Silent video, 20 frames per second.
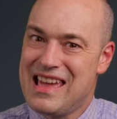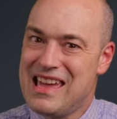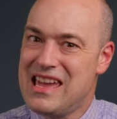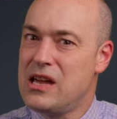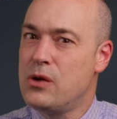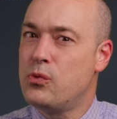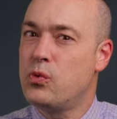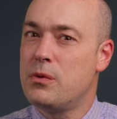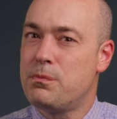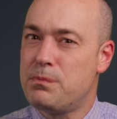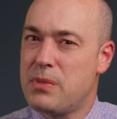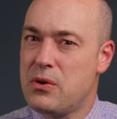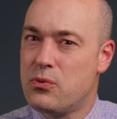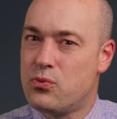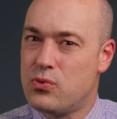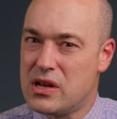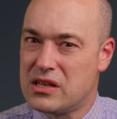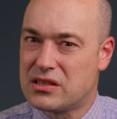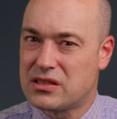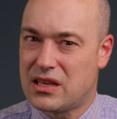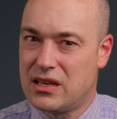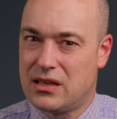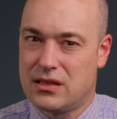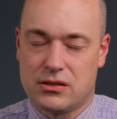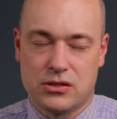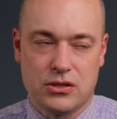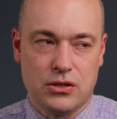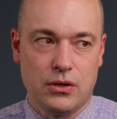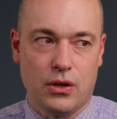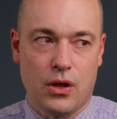it would be risky
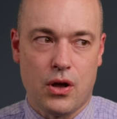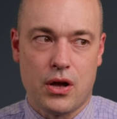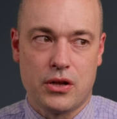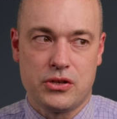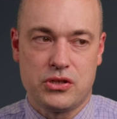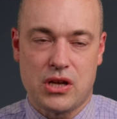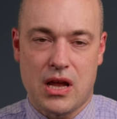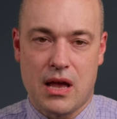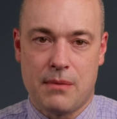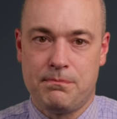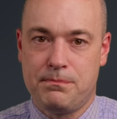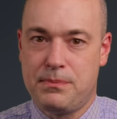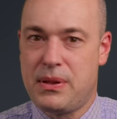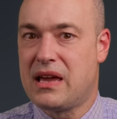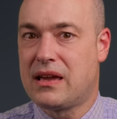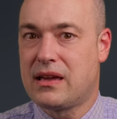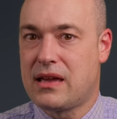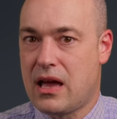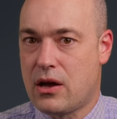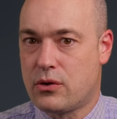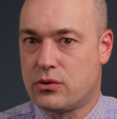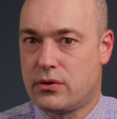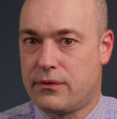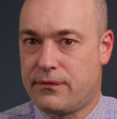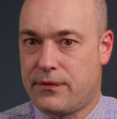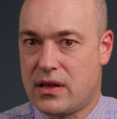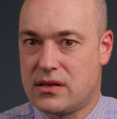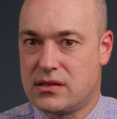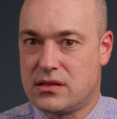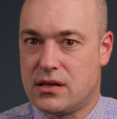to launch a big
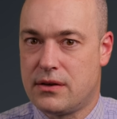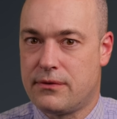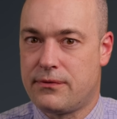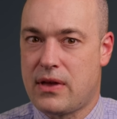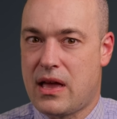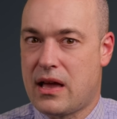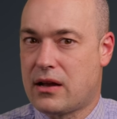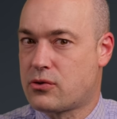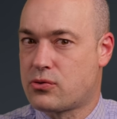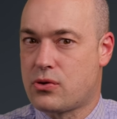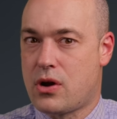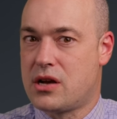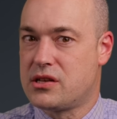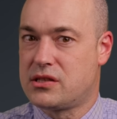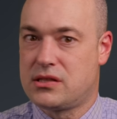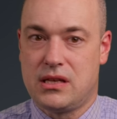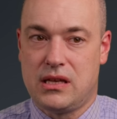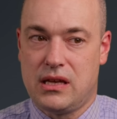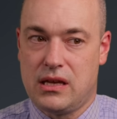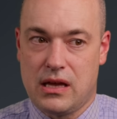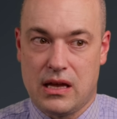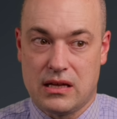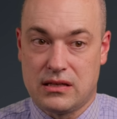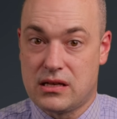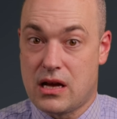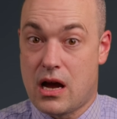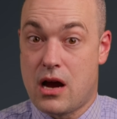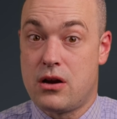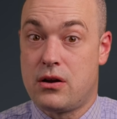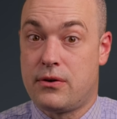counteroffensive across the
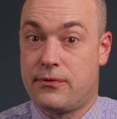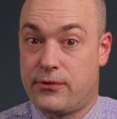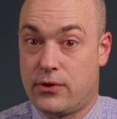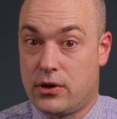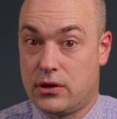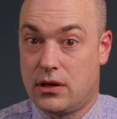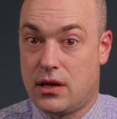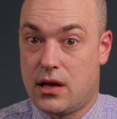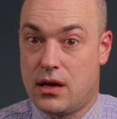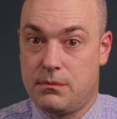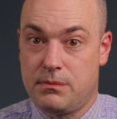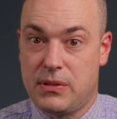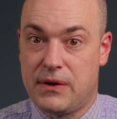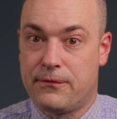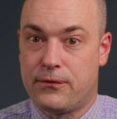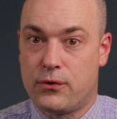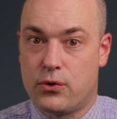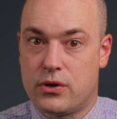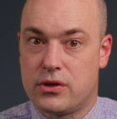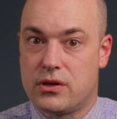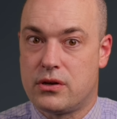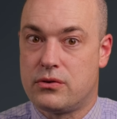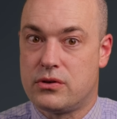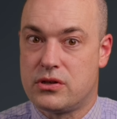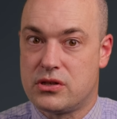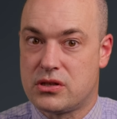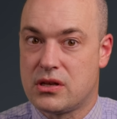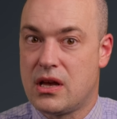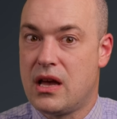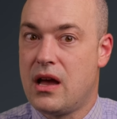entire front line before there
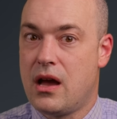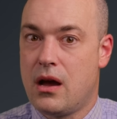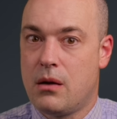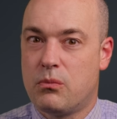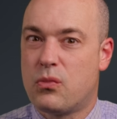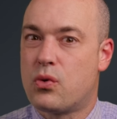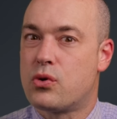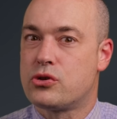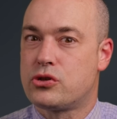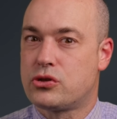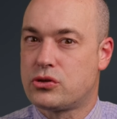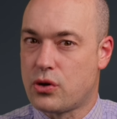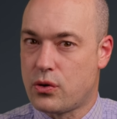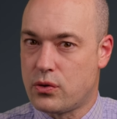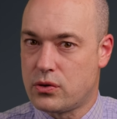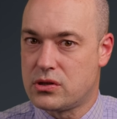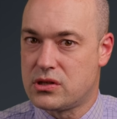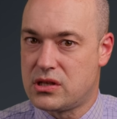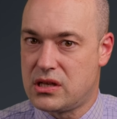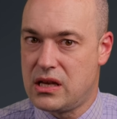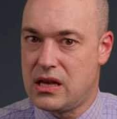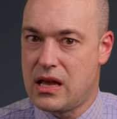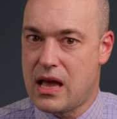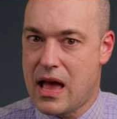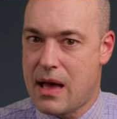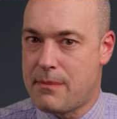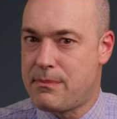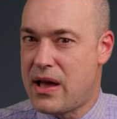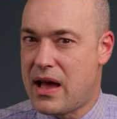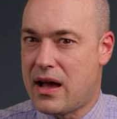is more certainty
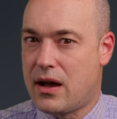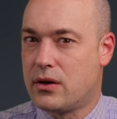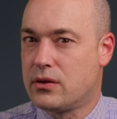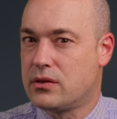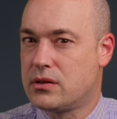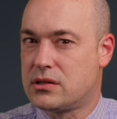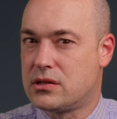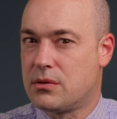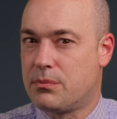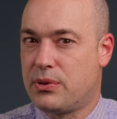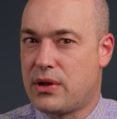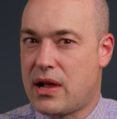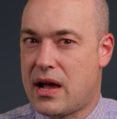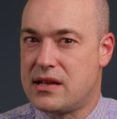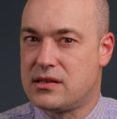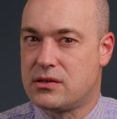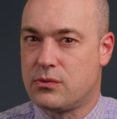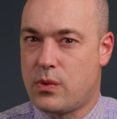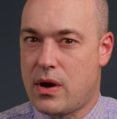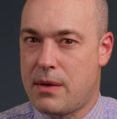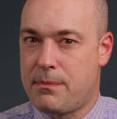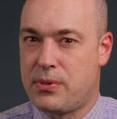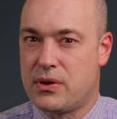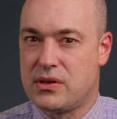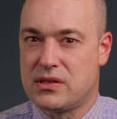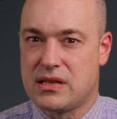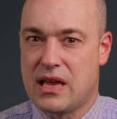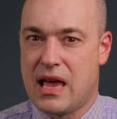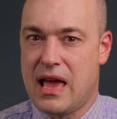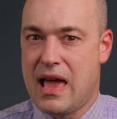about the supplies of
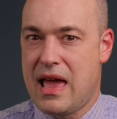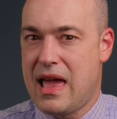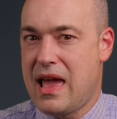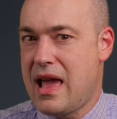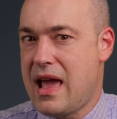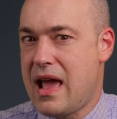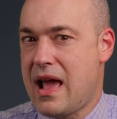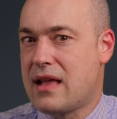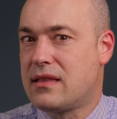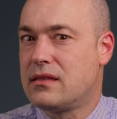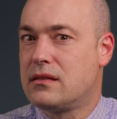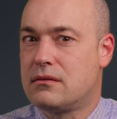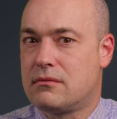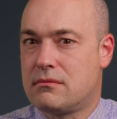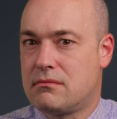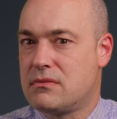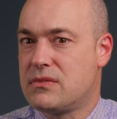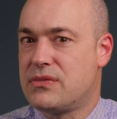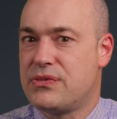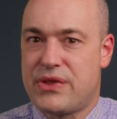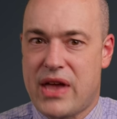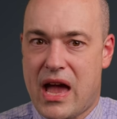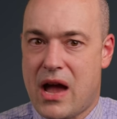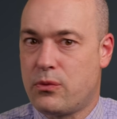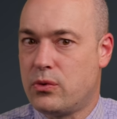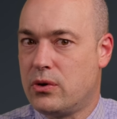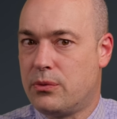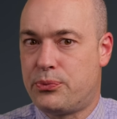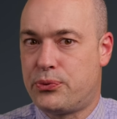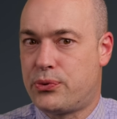weapons, and
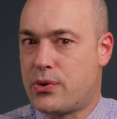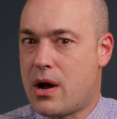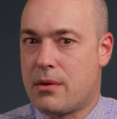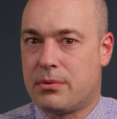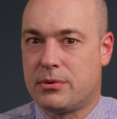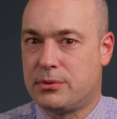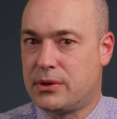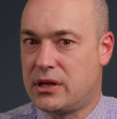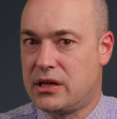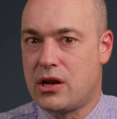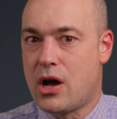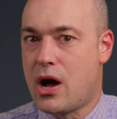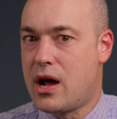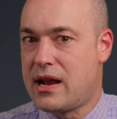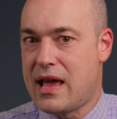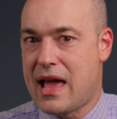that will probably not